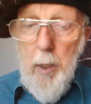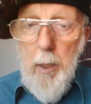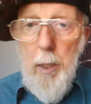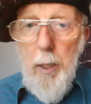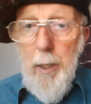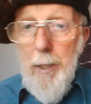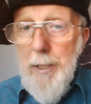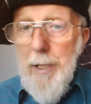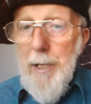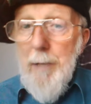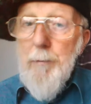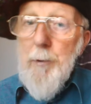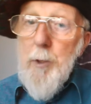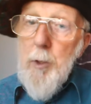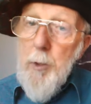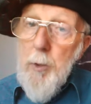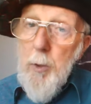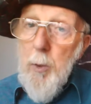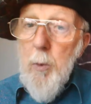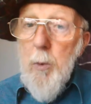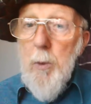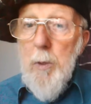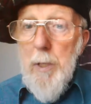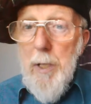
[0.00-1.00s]
I'd have to
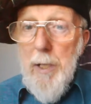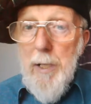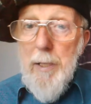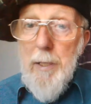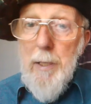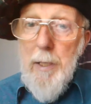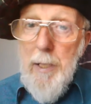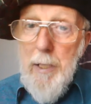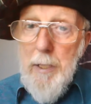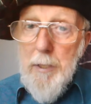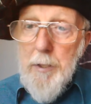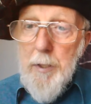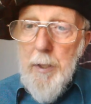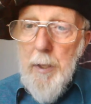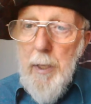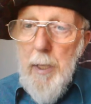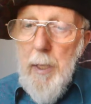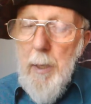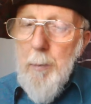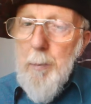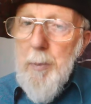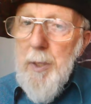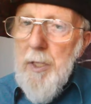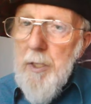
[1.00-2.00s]
talk like this,
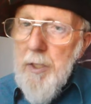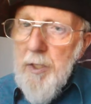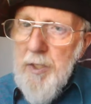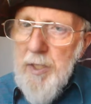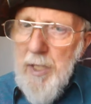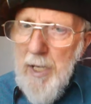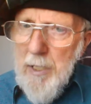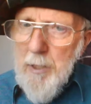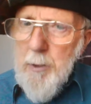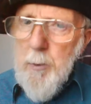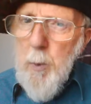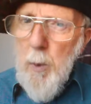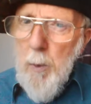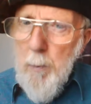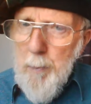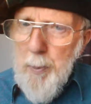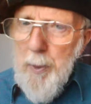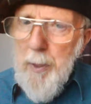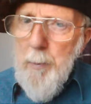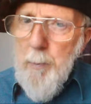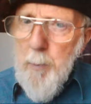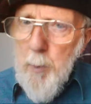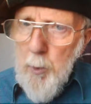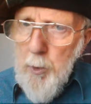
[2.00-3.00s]
because that's what
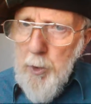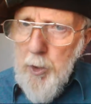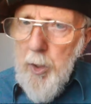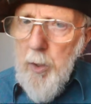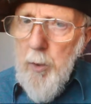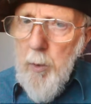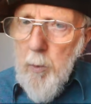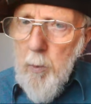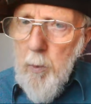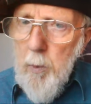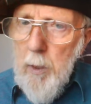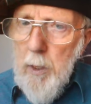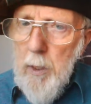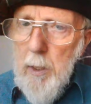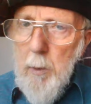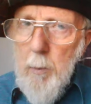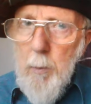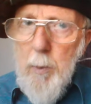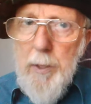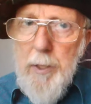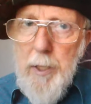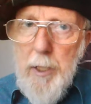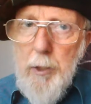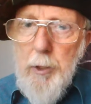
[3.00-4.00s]
people do
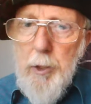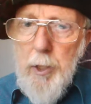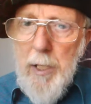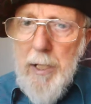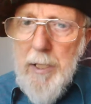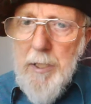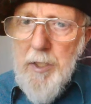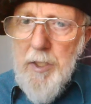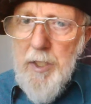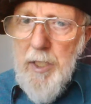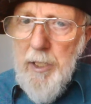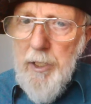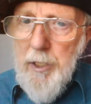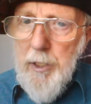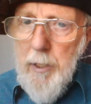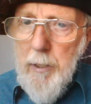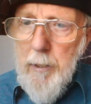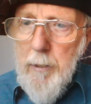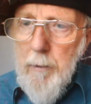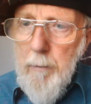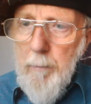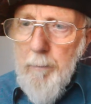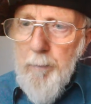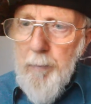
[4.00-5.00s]
when they transition.
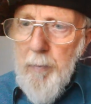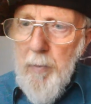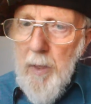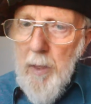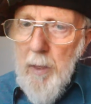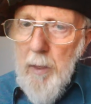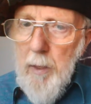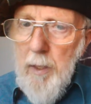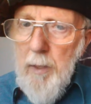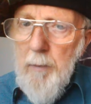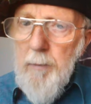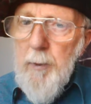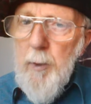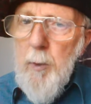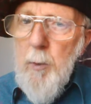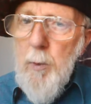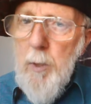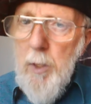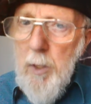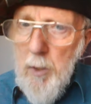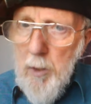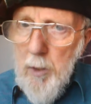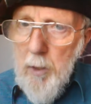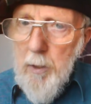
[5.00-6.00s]
If you
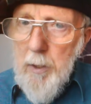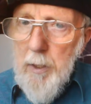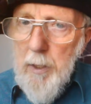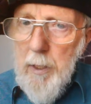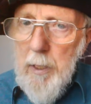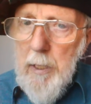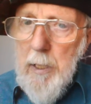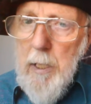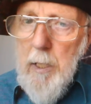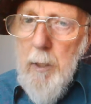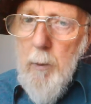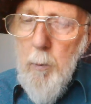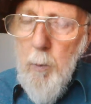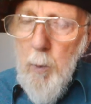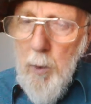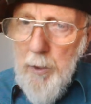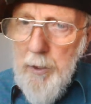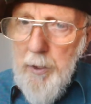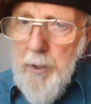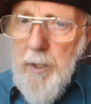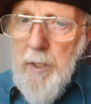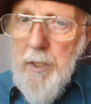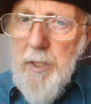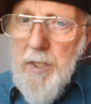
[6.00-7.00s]
look, what
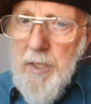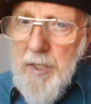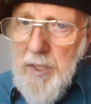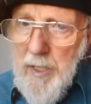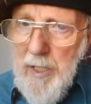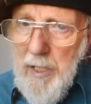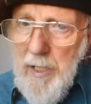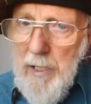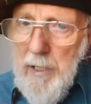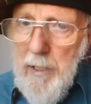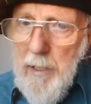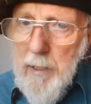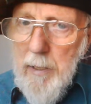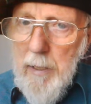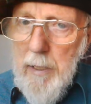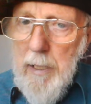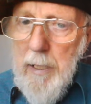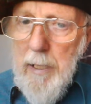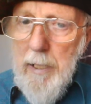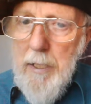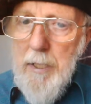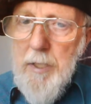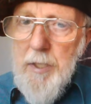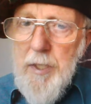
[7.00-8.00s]
you can see
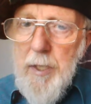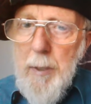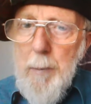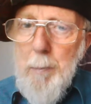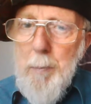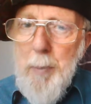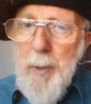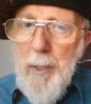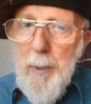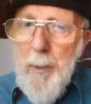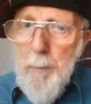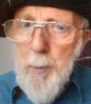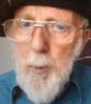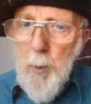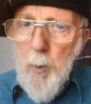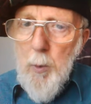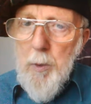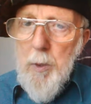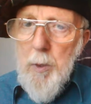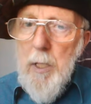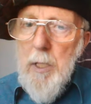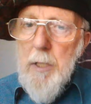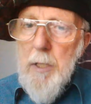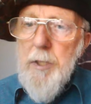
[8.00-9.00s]
is that
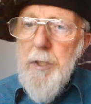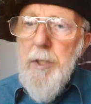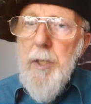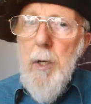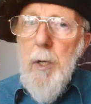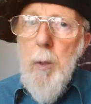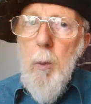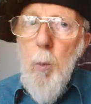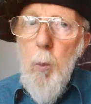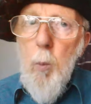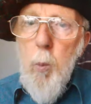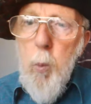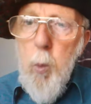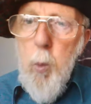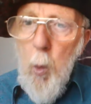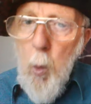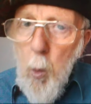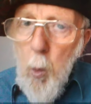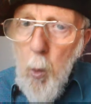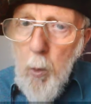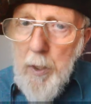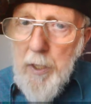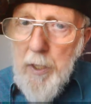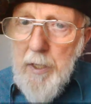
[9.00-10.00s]
people start
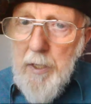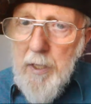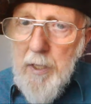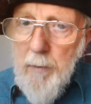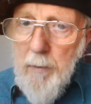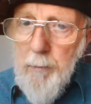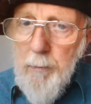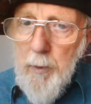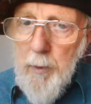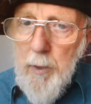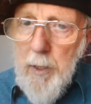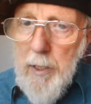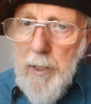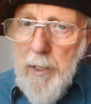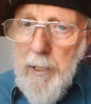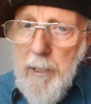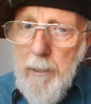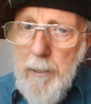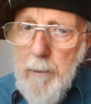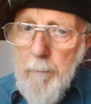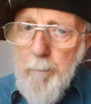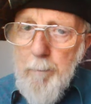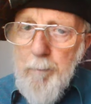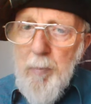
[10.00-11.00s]
walking differently,